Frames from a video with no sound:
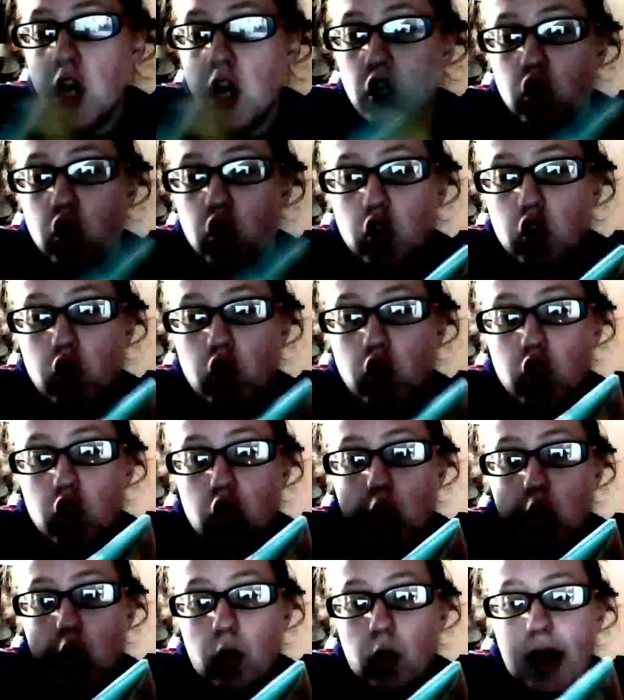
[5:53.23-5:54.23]

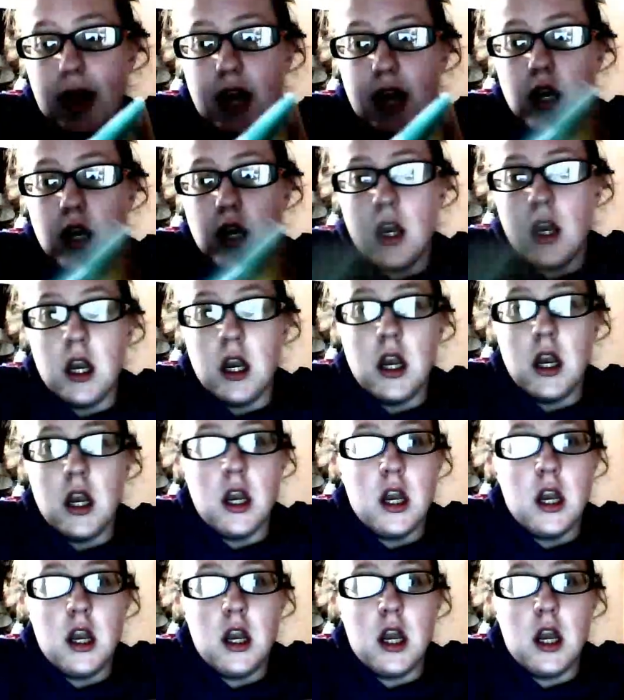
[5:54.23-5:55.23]
So I had
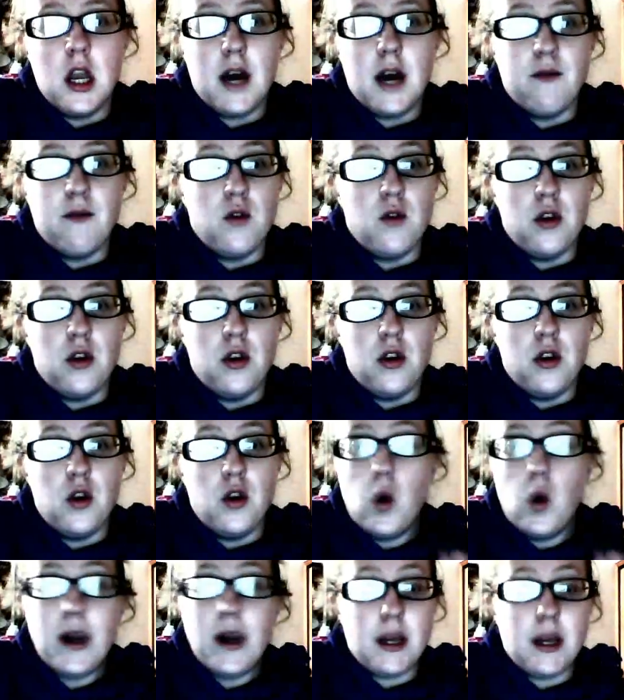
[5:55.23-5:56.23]
no
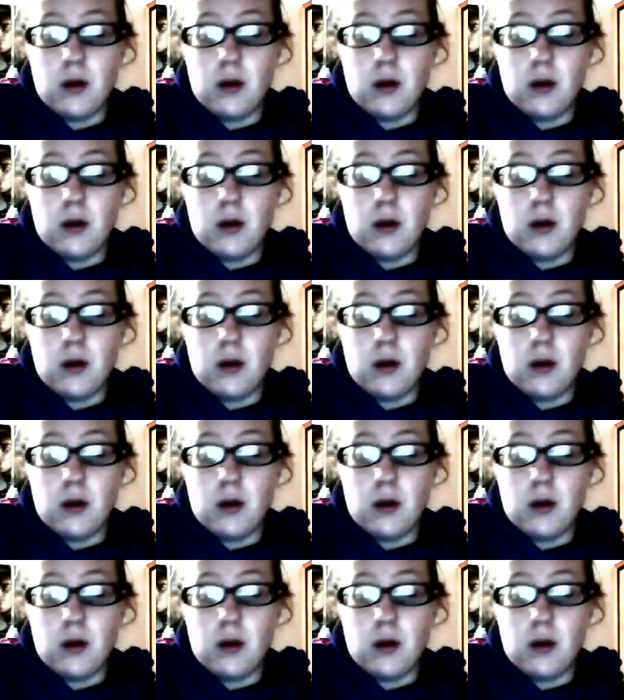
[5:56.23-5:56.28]
idea what